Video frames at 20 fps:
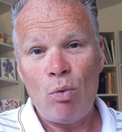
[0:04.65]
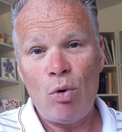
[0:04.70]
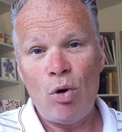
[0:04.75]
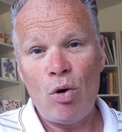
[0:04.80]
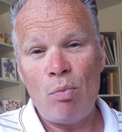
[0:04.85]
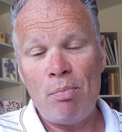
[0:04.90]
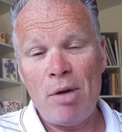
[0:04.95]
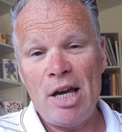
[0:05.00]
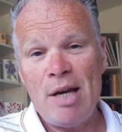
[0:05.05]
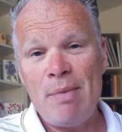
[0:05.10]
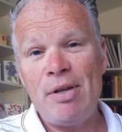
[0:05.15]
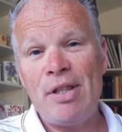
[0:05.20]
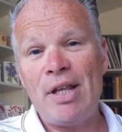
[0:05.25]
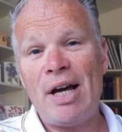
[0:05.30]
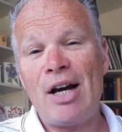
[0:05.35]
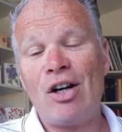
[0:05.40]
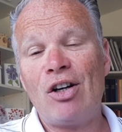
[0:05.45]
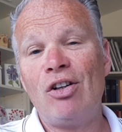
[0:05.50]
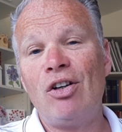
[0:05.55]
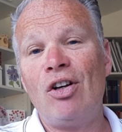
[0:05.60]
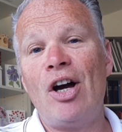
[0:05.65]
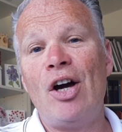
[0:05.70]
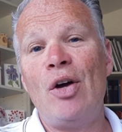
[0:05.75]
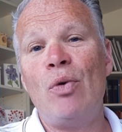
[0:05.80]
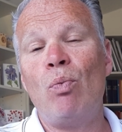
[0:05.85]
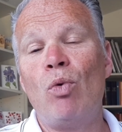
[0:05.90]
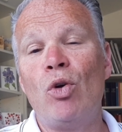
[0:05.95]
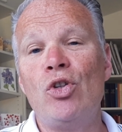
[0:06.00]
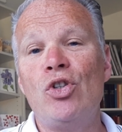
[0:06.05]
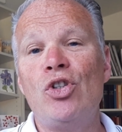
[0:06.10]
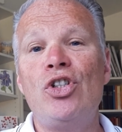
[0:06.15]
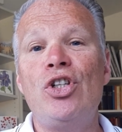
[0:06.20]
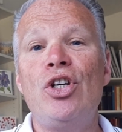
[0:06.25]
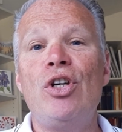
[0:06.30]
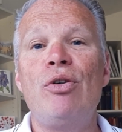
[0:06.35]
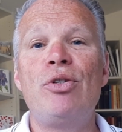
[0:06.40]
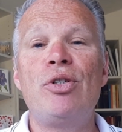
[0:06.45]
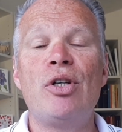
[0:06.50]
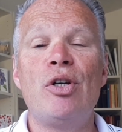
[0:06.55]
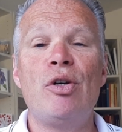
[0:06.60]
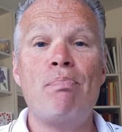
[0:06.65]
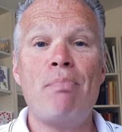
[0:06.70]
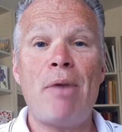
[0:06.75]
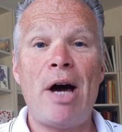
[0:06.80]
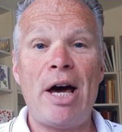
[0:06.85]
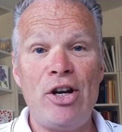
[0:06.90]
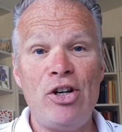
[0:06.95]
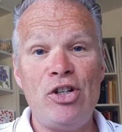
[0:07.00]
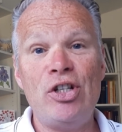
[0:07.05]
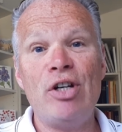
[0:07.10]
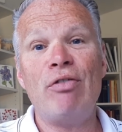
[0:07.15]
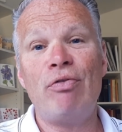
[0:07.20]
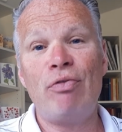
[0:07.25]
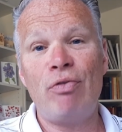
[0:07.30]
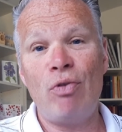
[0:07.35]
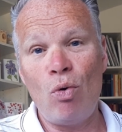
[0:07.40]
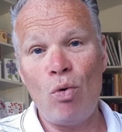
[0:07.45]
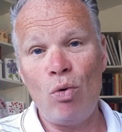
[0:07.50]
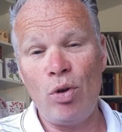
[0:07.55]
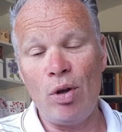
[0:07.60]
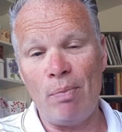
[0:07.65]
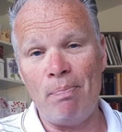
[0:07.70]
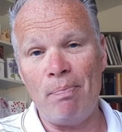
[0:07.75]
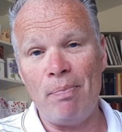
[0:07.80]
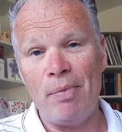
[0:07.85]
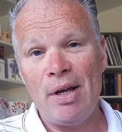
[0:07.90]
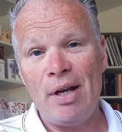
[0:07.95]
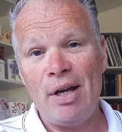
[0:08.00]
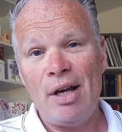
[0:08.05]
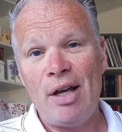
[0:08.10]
Well, maybe that client wants you to manage it for them.